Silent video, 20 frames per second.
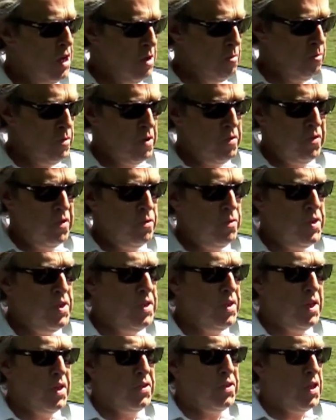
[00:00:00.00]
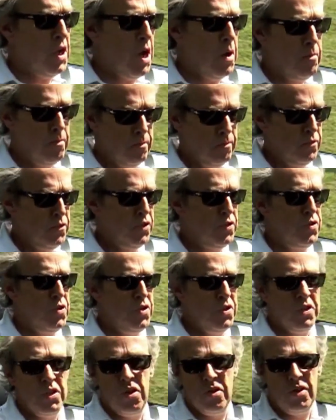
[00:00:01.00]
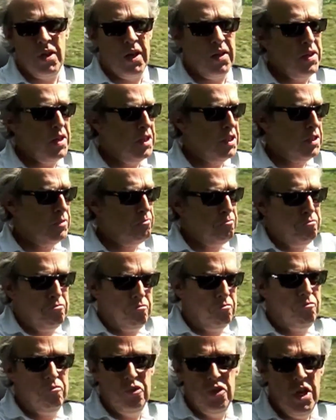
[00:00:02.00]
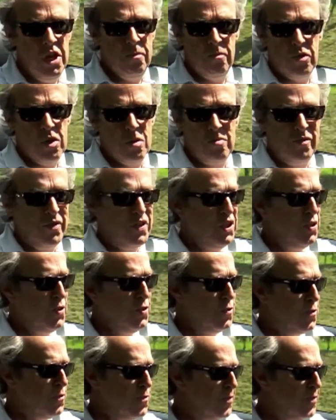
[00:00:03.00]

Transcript: but with the windows up, cruising along like this, it's no problem at all.